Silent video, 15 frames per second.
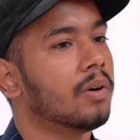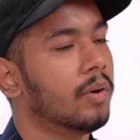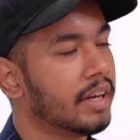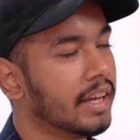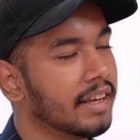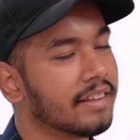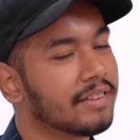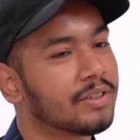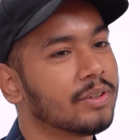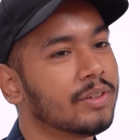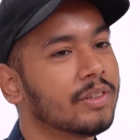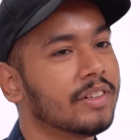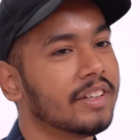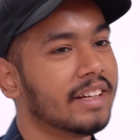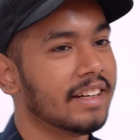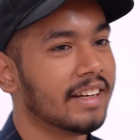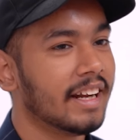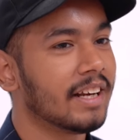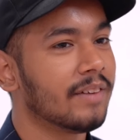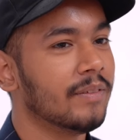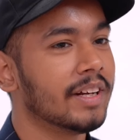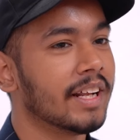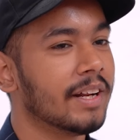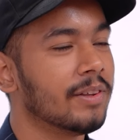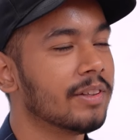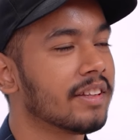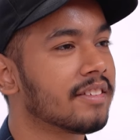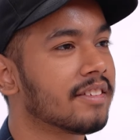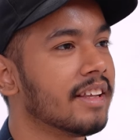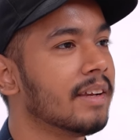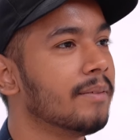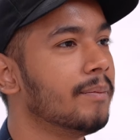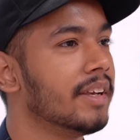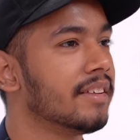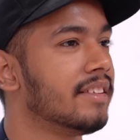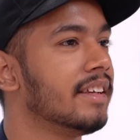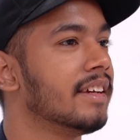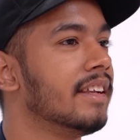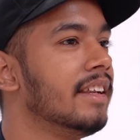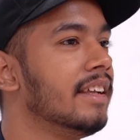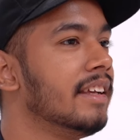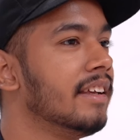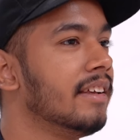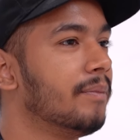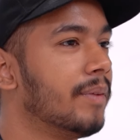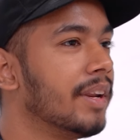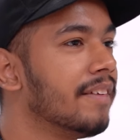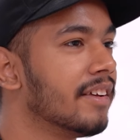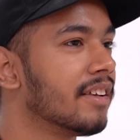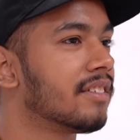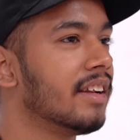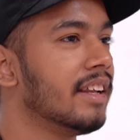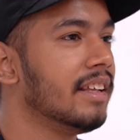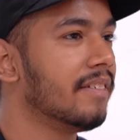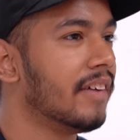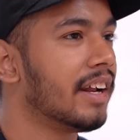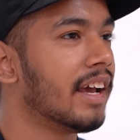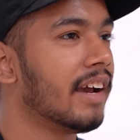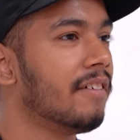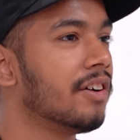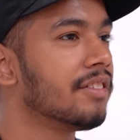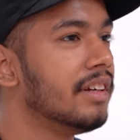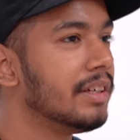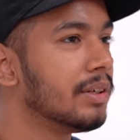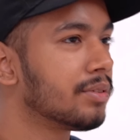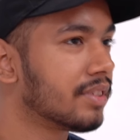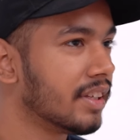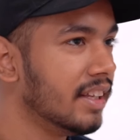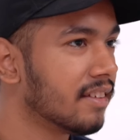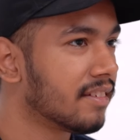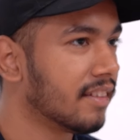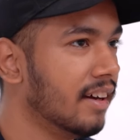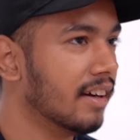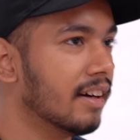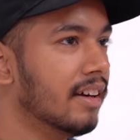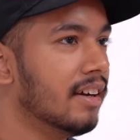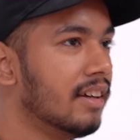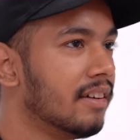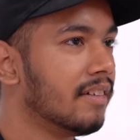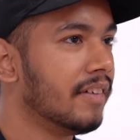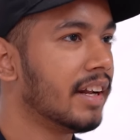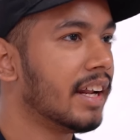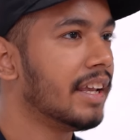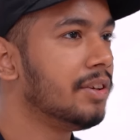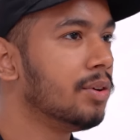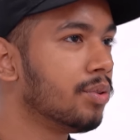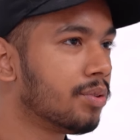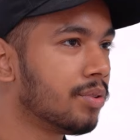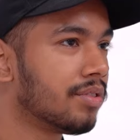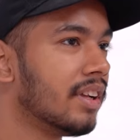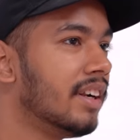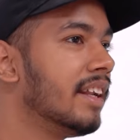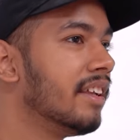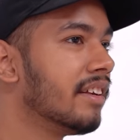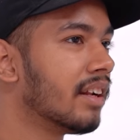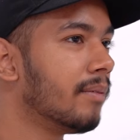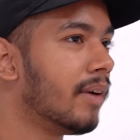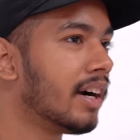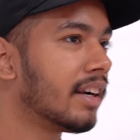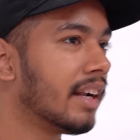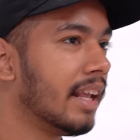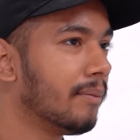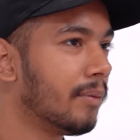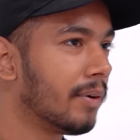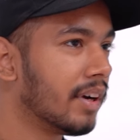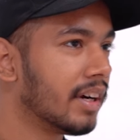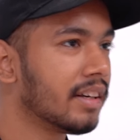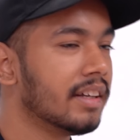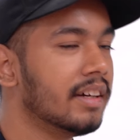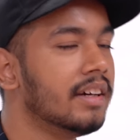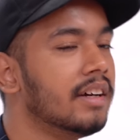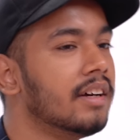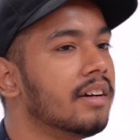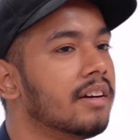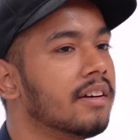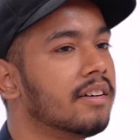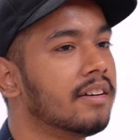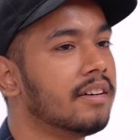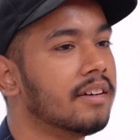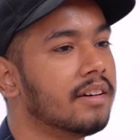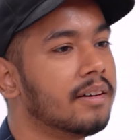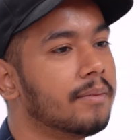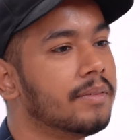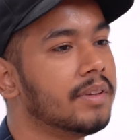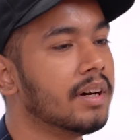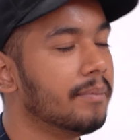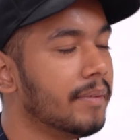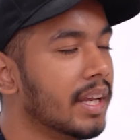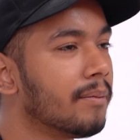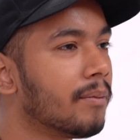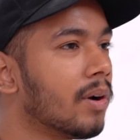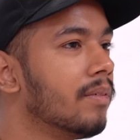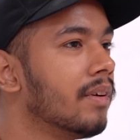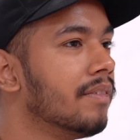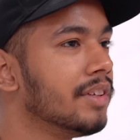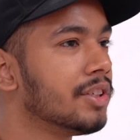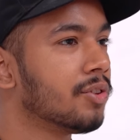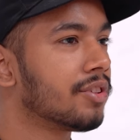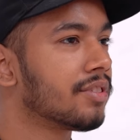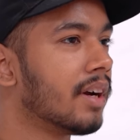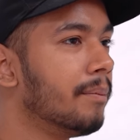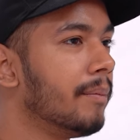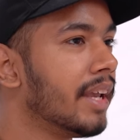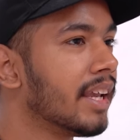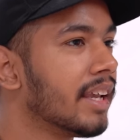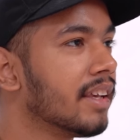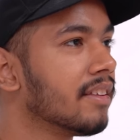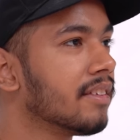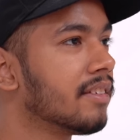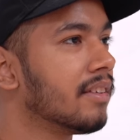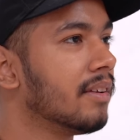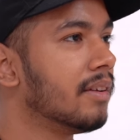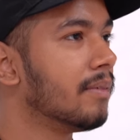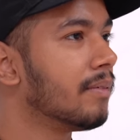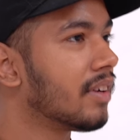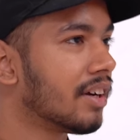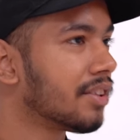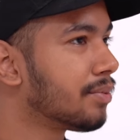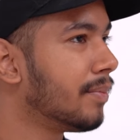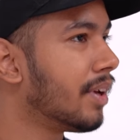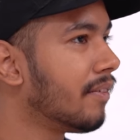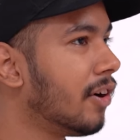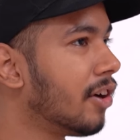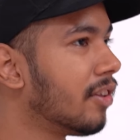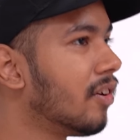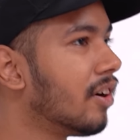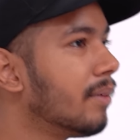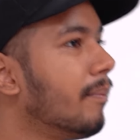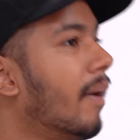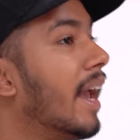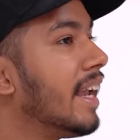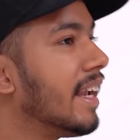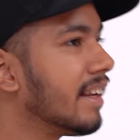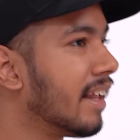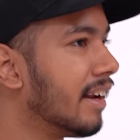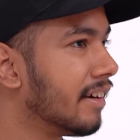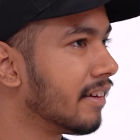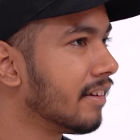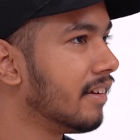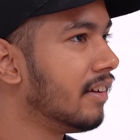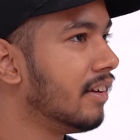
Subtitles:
Okay, so let me tell you this thing. Basically, previously when I was into sales, now when I used to sell digital marketing product, the main problem which was coming is customer were not buying that.